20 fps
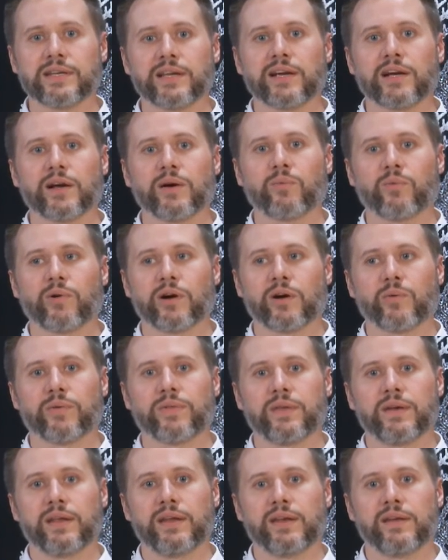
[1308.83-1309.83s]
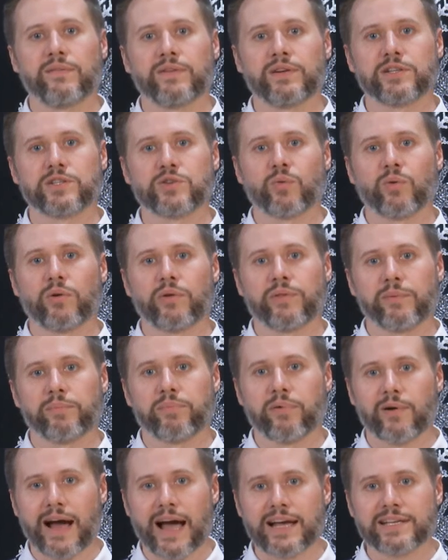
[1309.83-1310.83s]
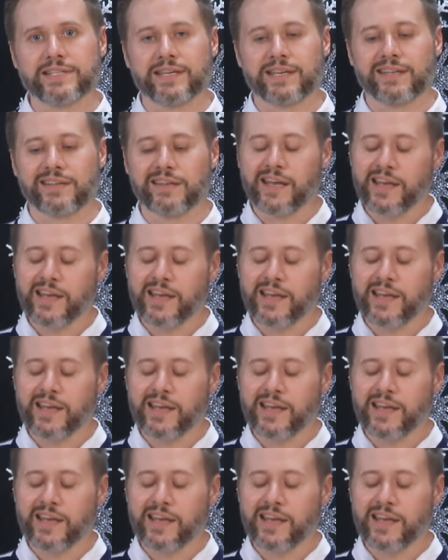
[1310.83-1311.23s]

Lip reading: here and work with an individual in the present,